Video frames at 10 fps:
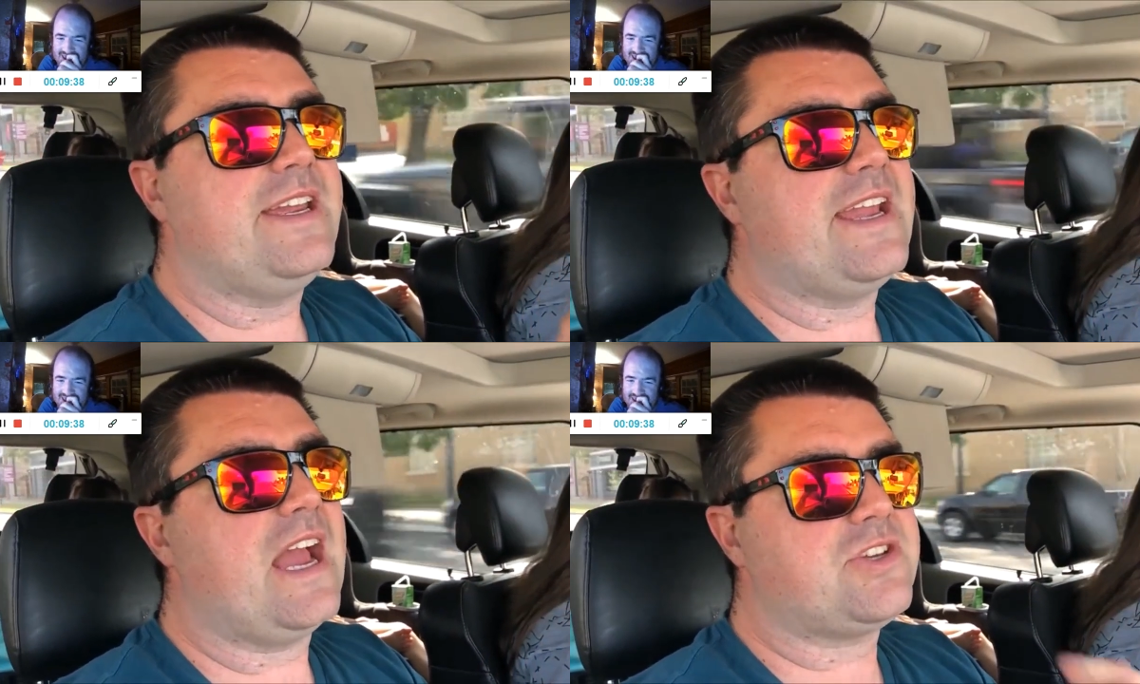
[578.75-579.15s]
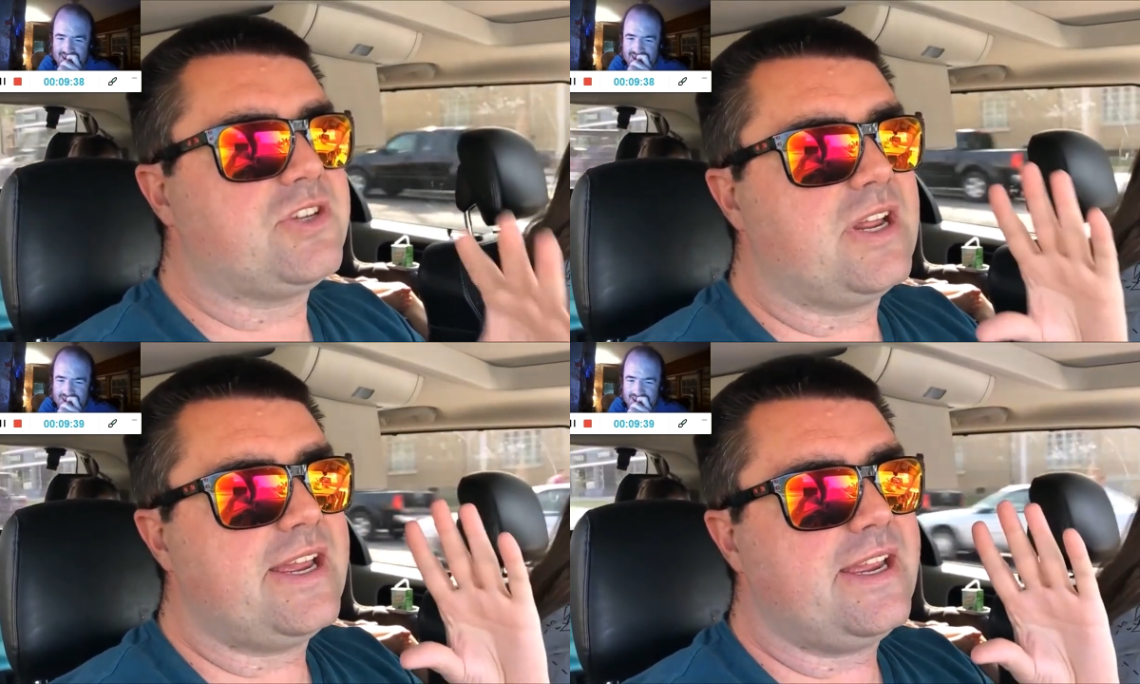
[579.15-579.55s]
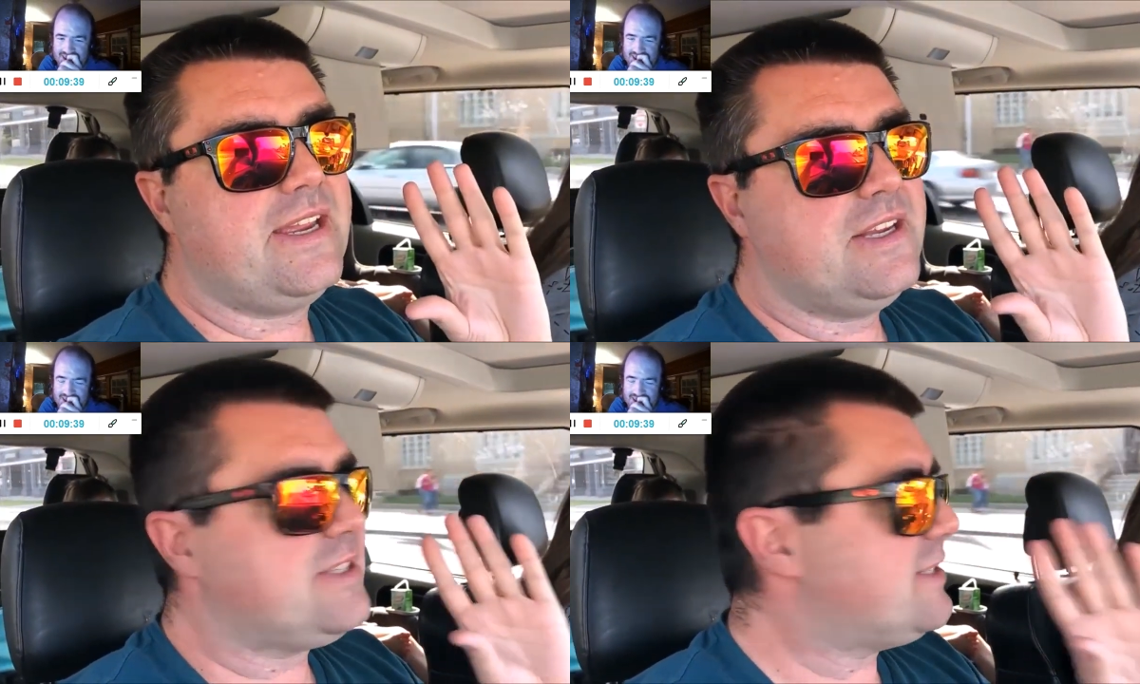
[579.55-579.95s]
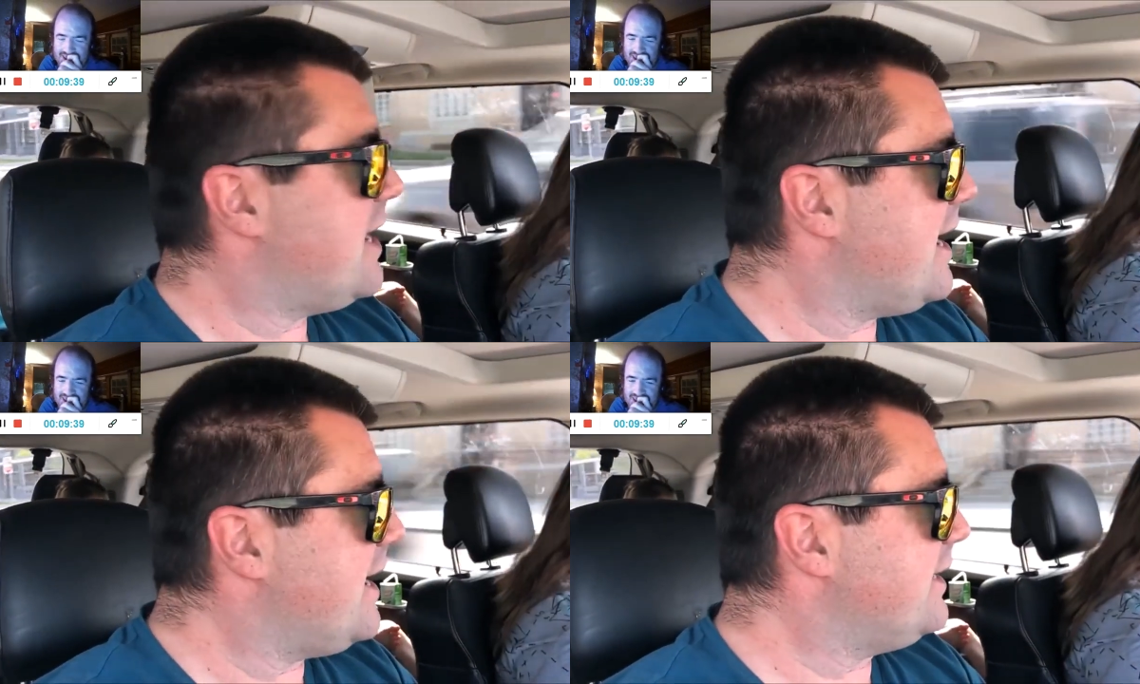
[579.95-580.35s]
Speaker 1: He actually
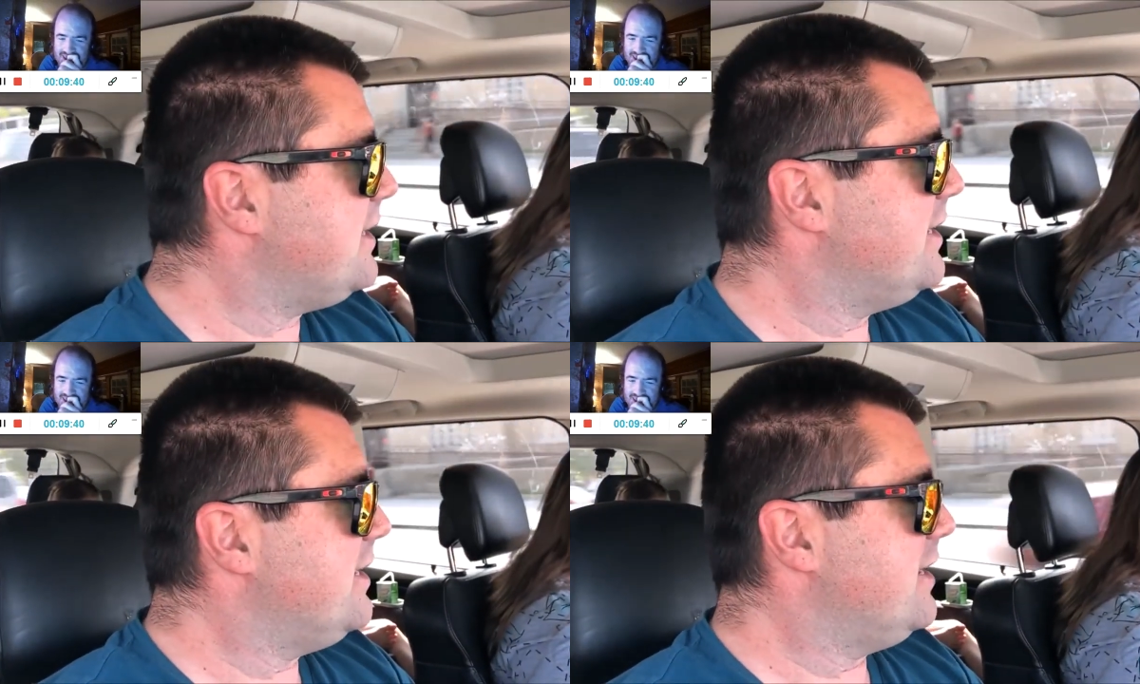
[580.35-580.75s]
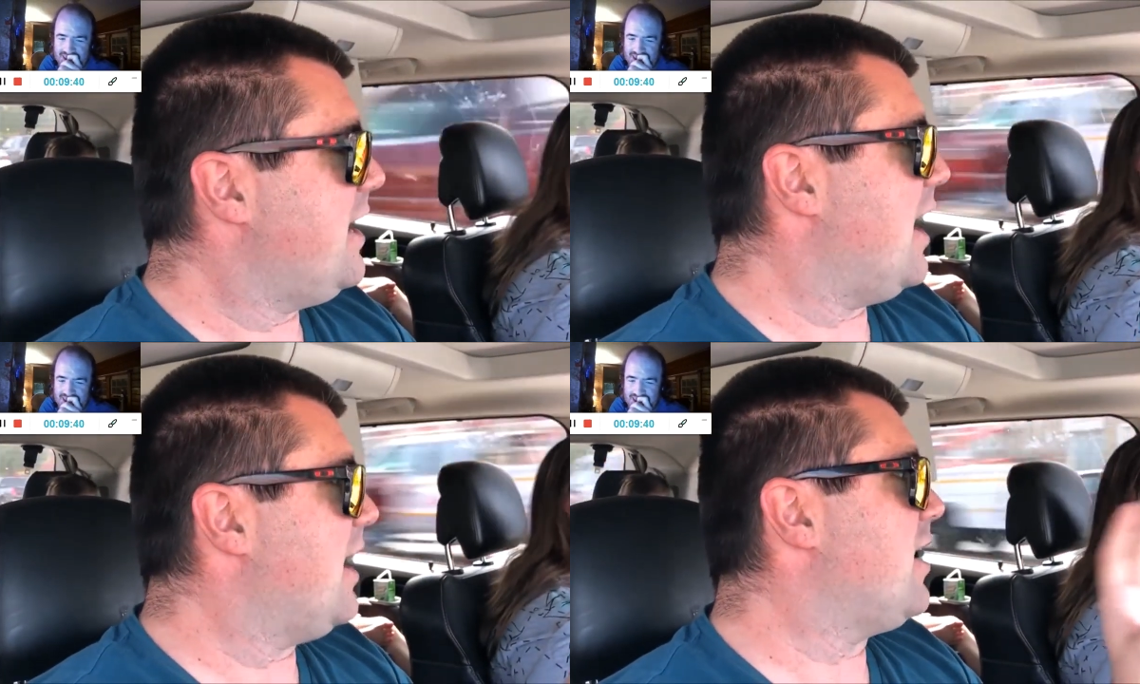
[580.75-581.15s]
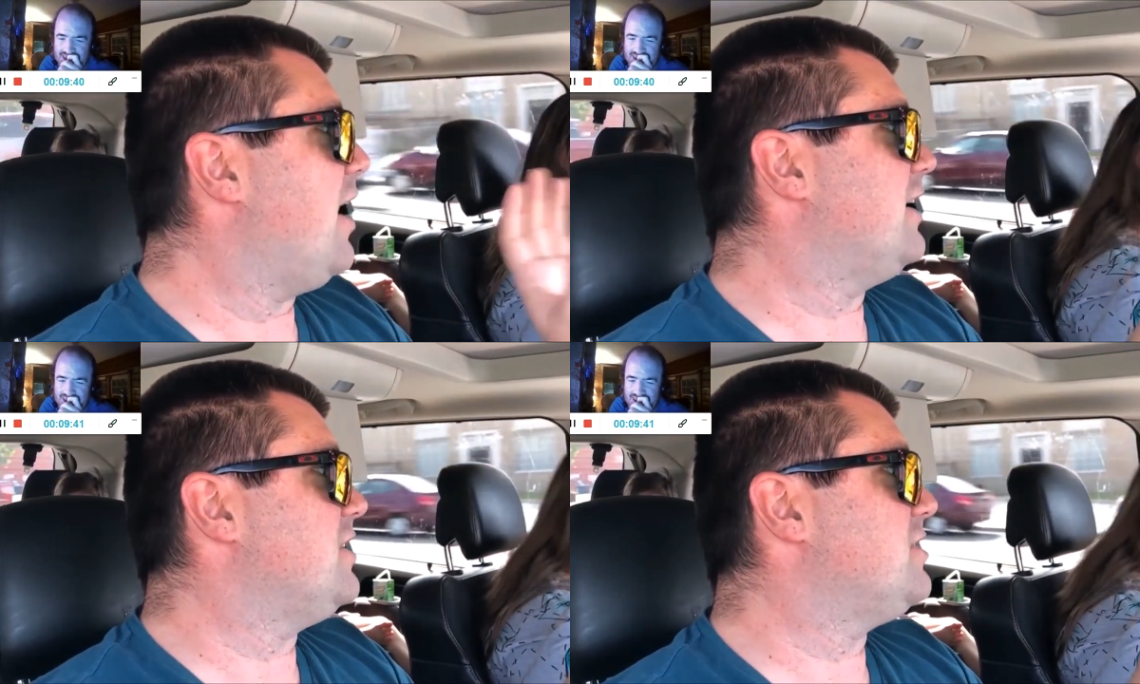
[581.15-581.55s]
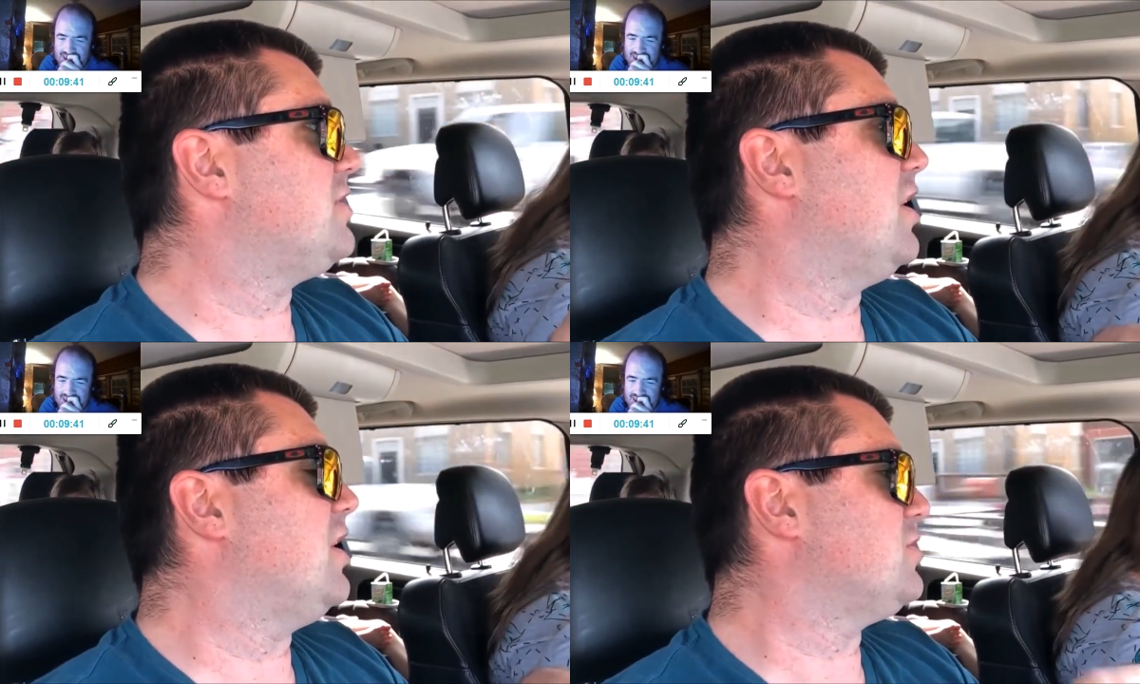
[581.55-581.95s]
stayed and got
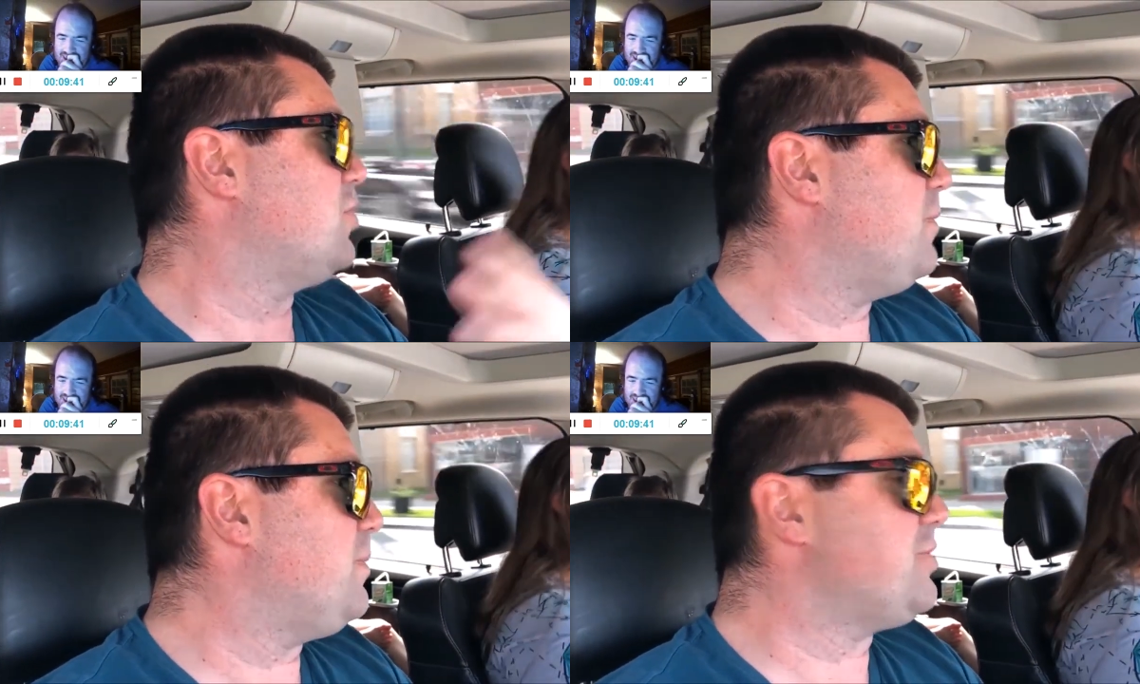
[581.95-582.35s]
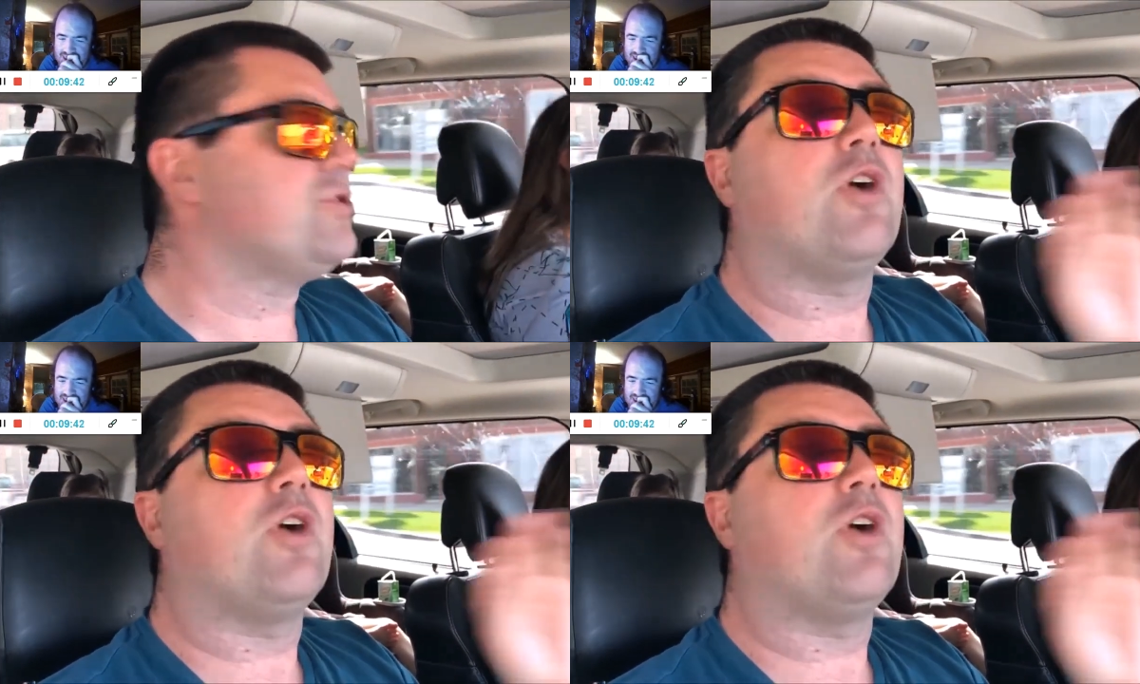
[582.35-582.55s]
his uh, school picture.